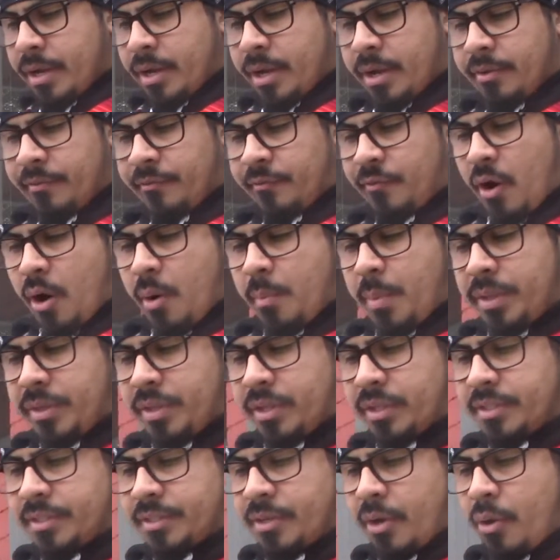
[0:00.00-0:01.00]
Confirming
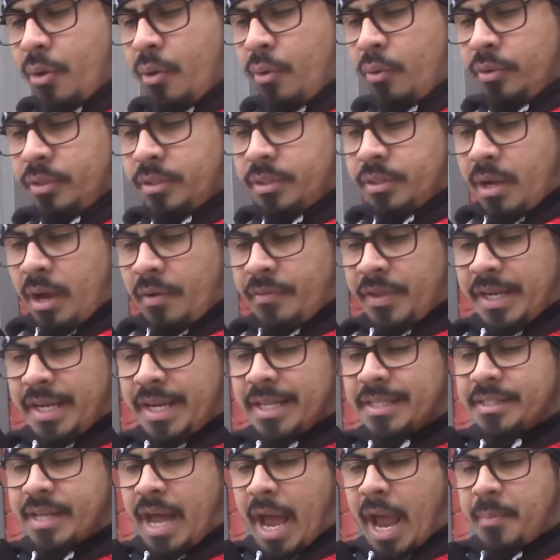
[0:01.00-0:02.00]
the souls of the
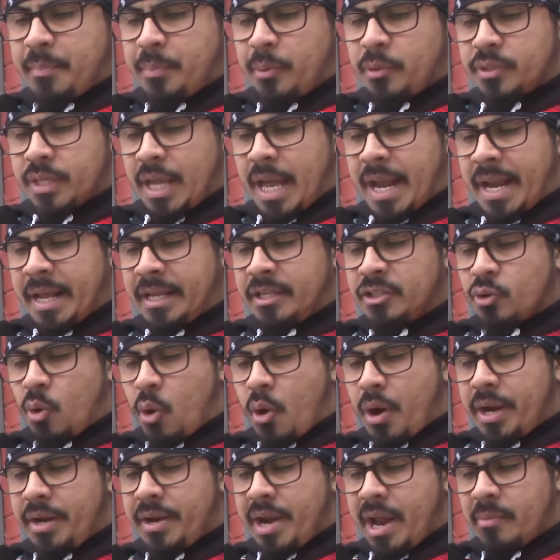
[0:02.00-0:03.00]
disciples and
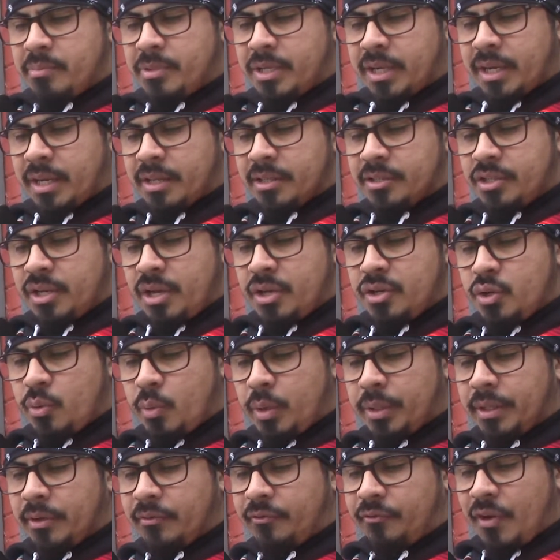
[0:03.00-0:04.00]
exhorting them to continue
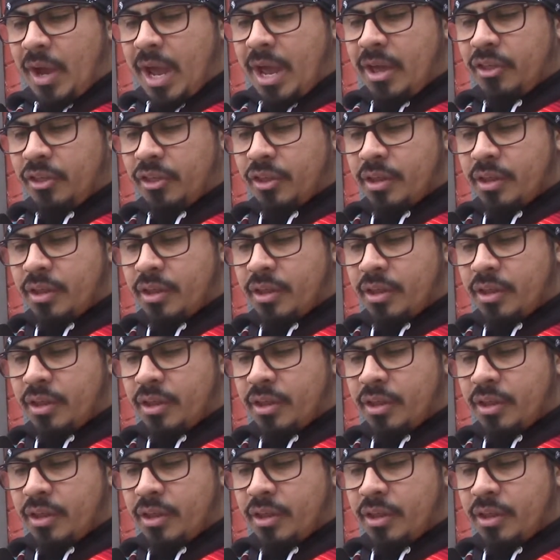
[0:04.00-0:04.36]
in the faith,